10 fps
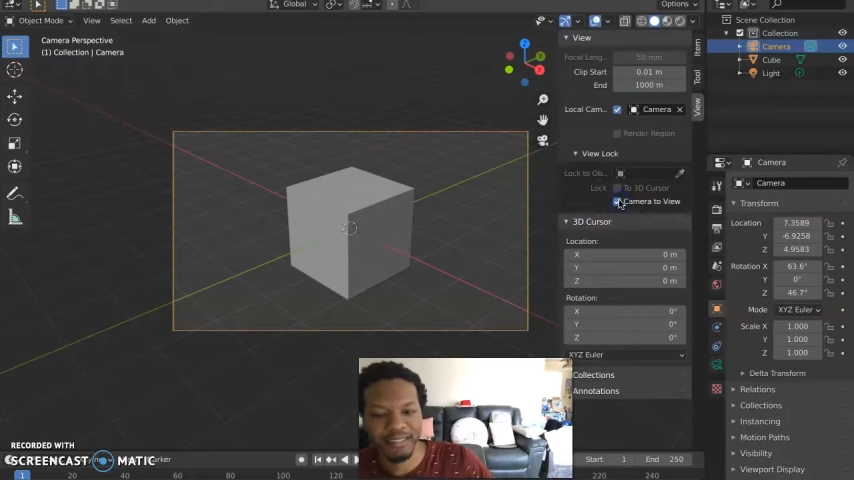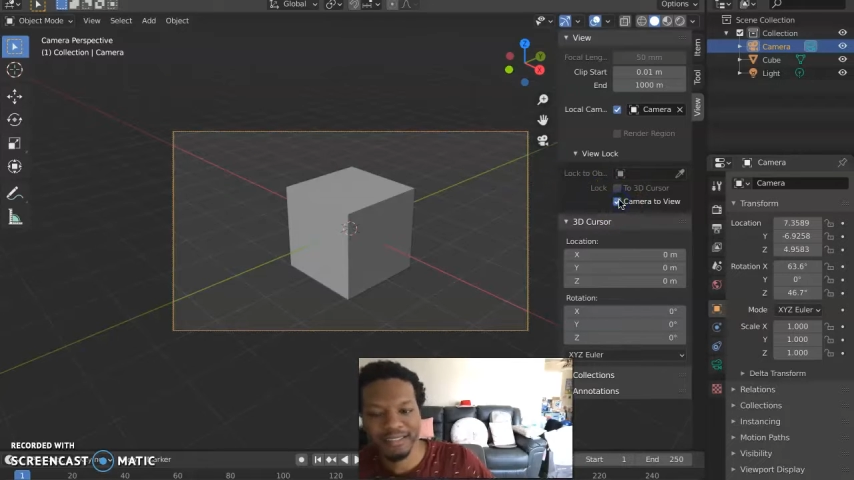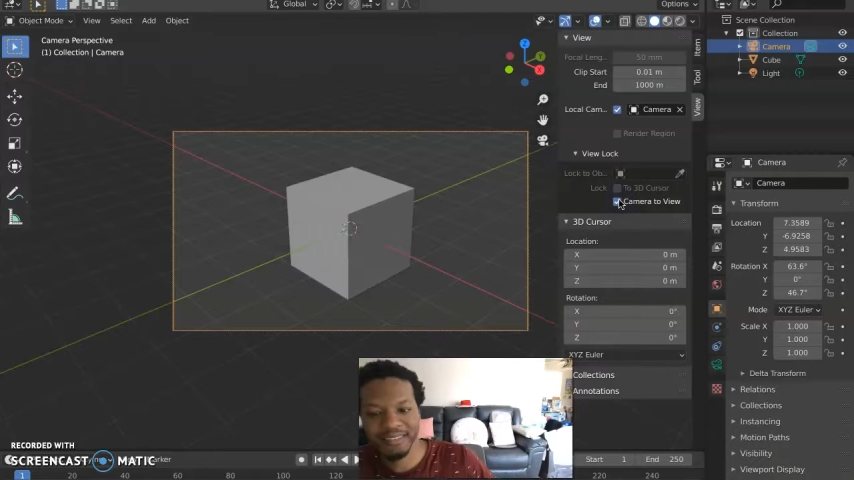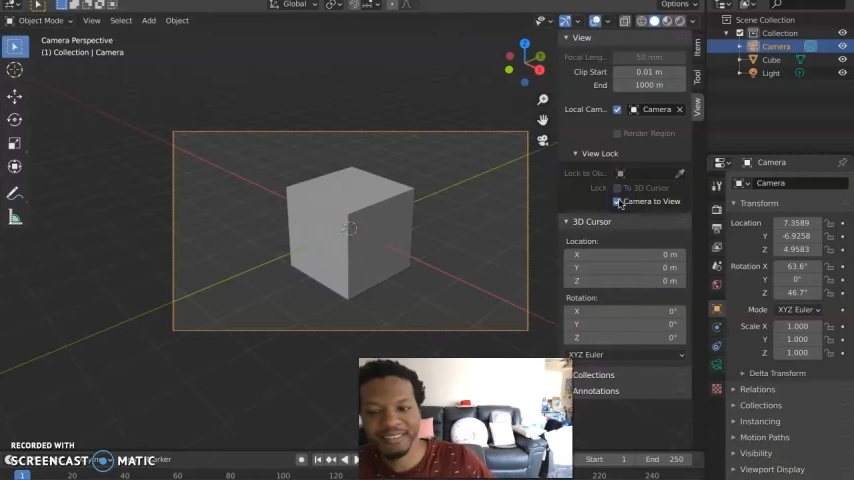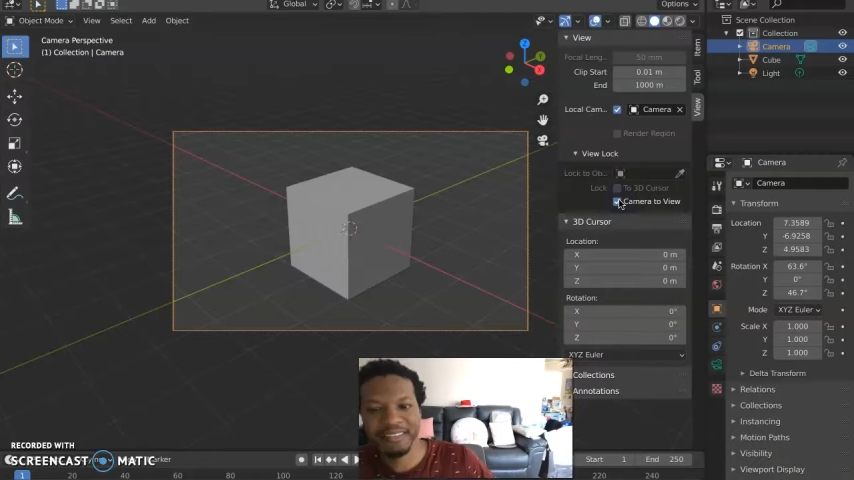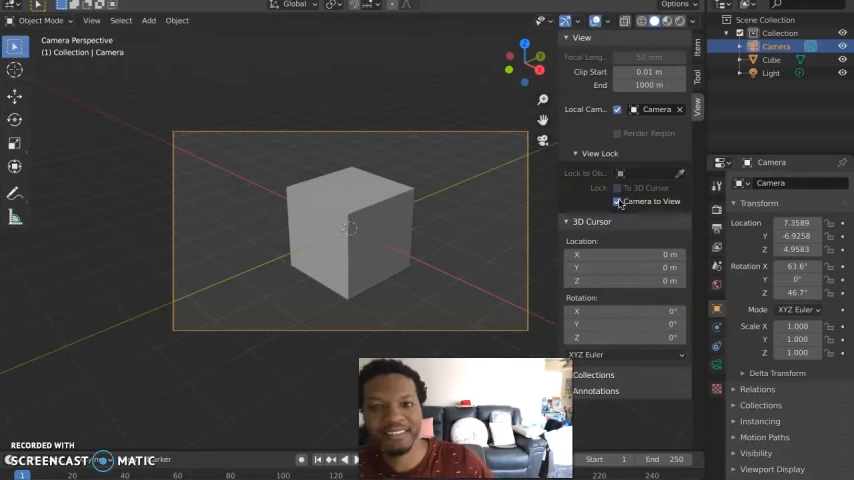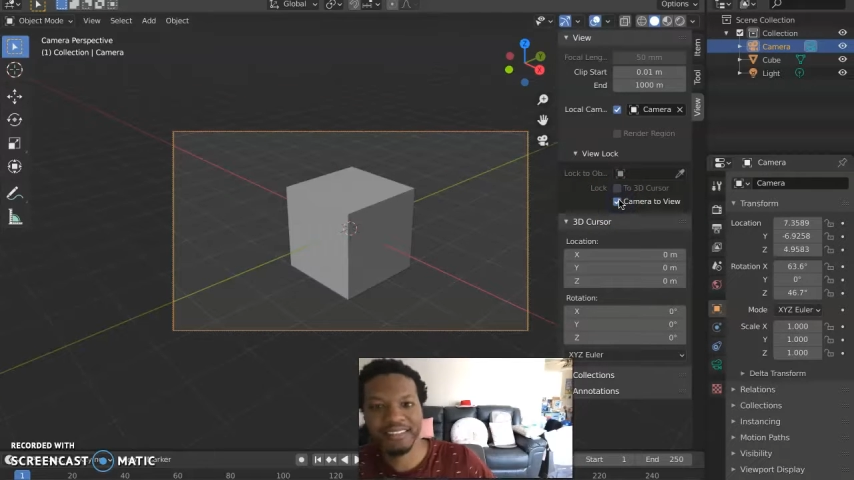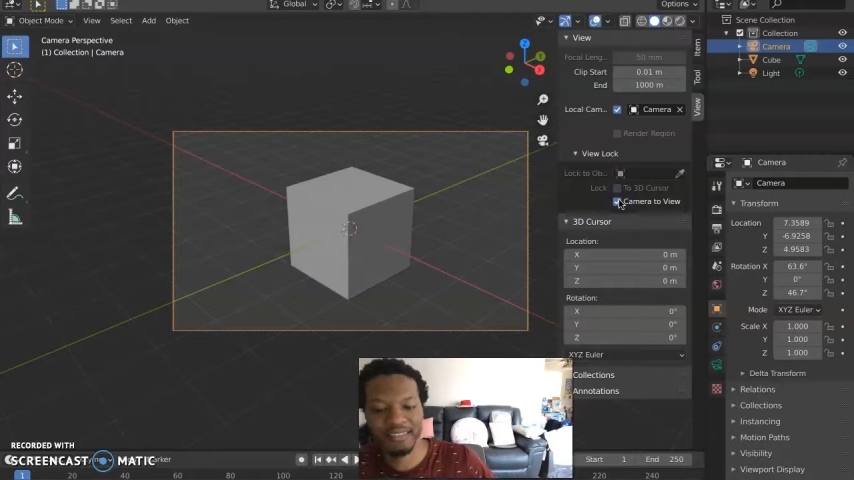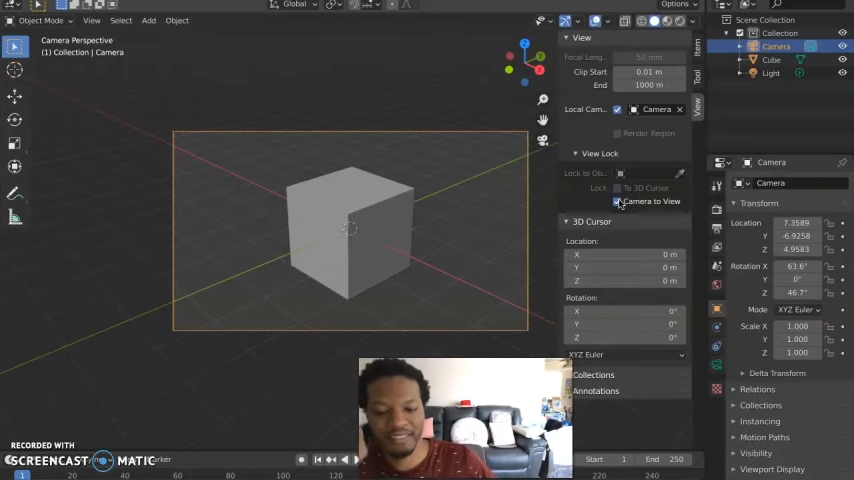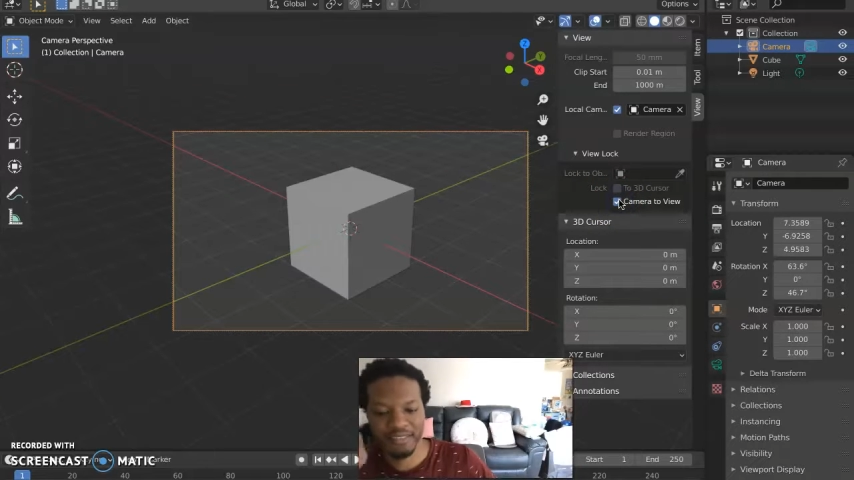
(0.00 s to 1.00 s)
it,
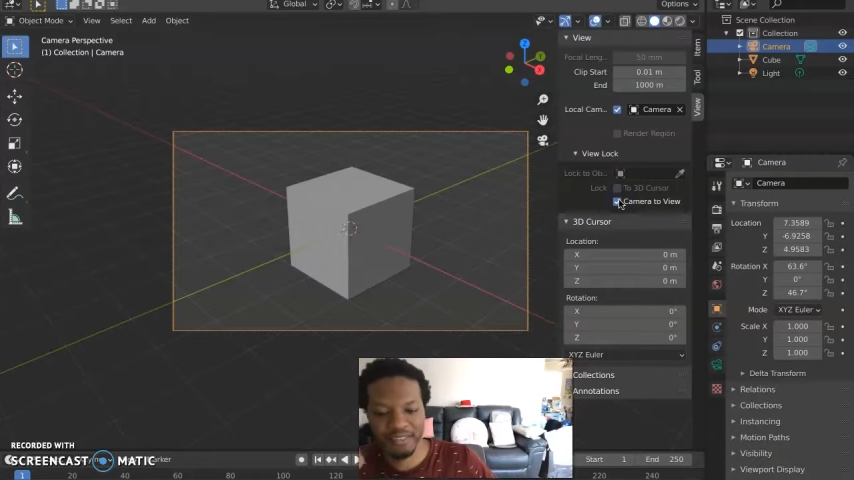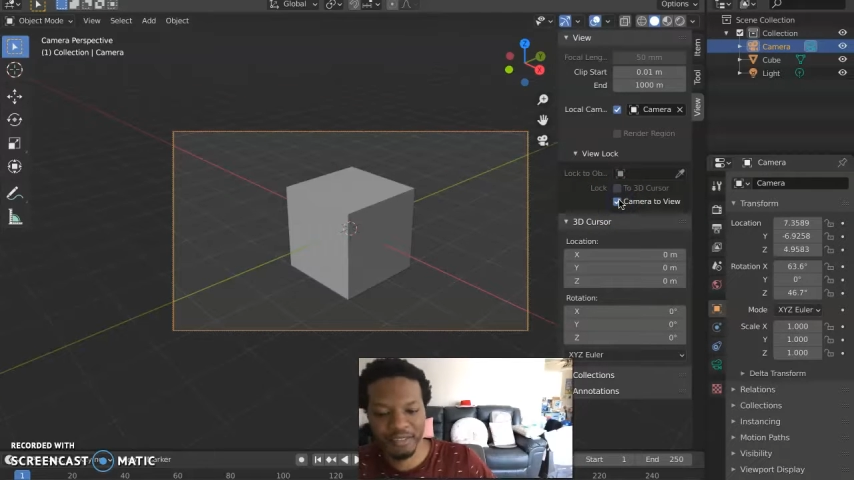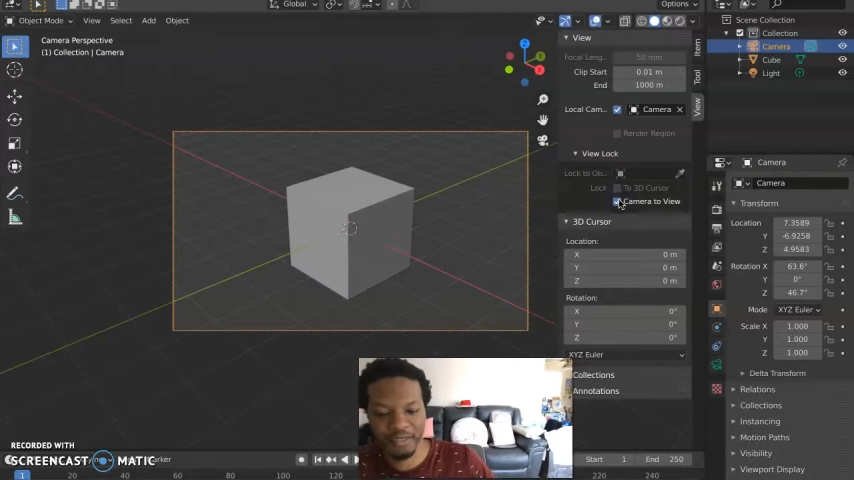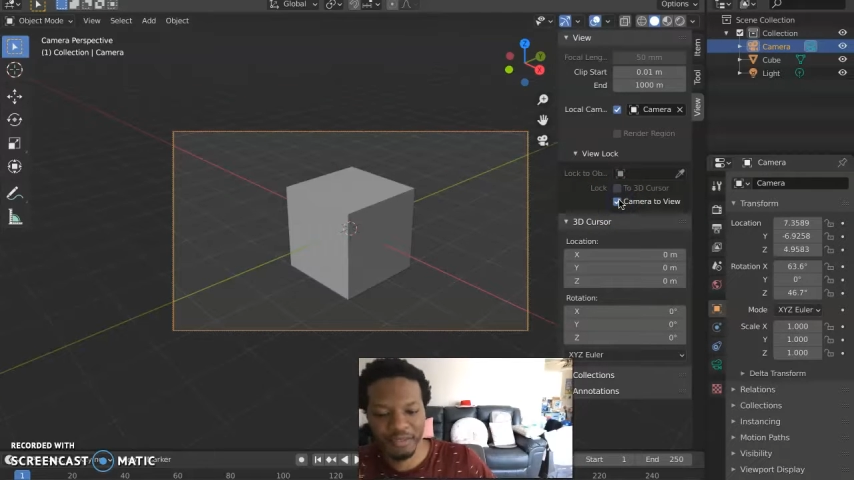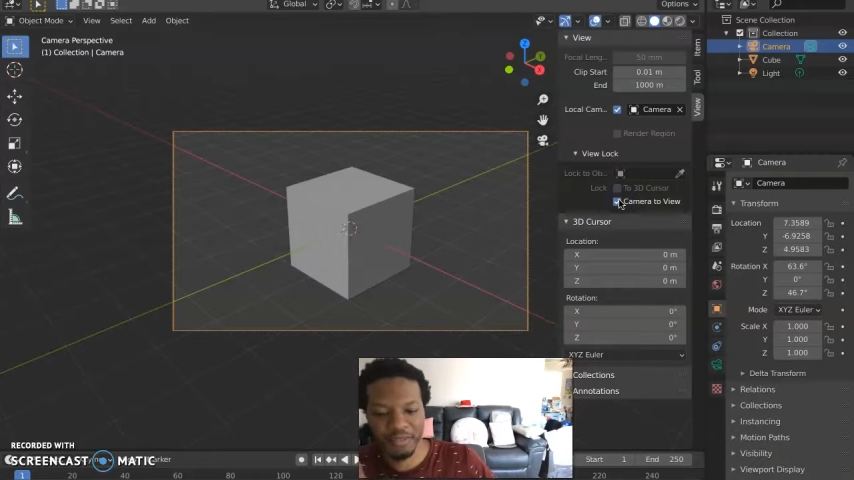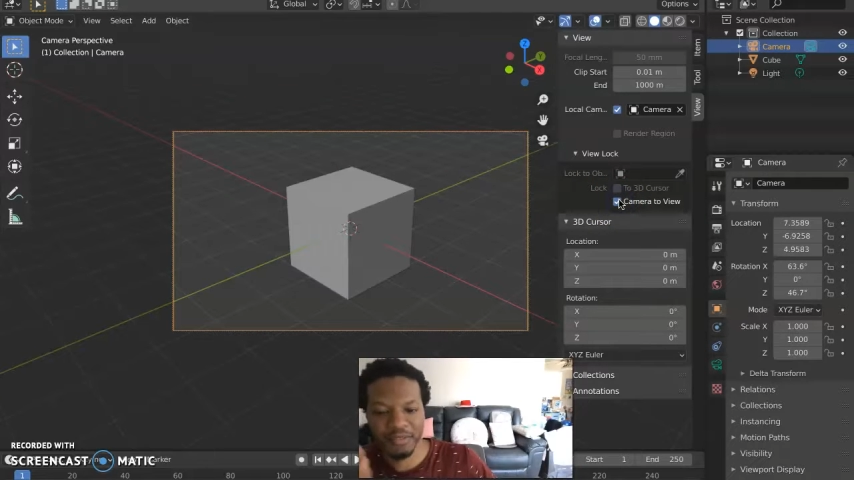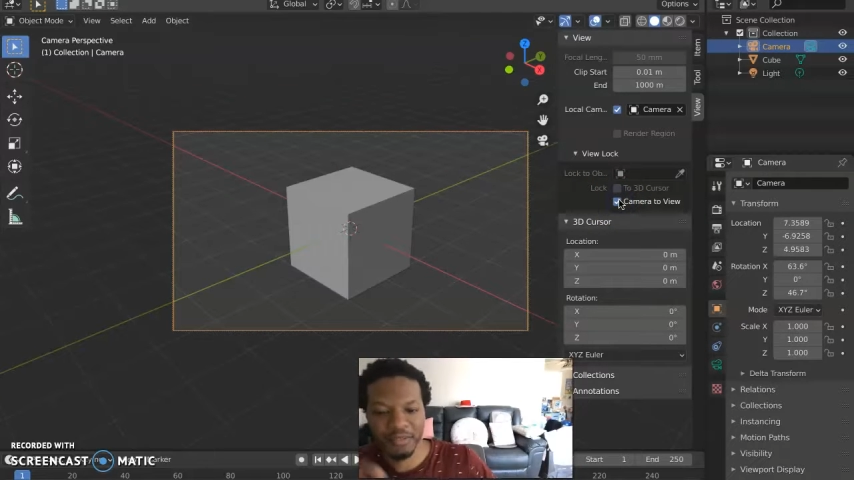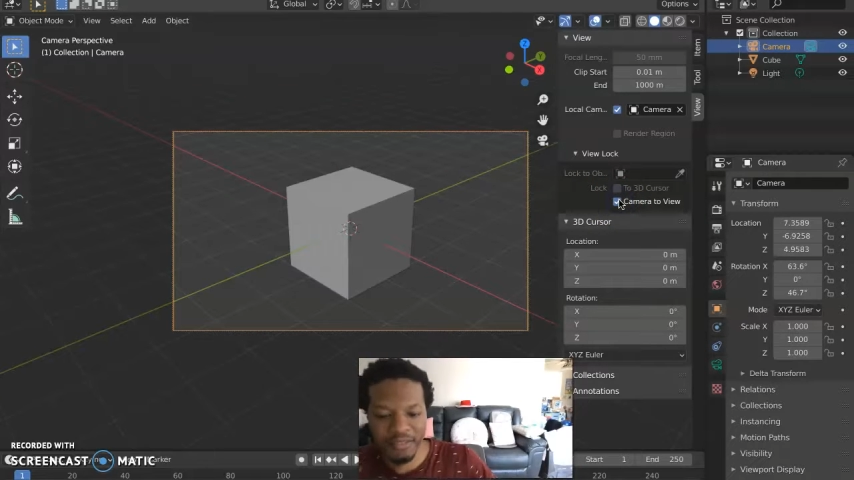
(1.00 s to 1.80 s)
there's a little,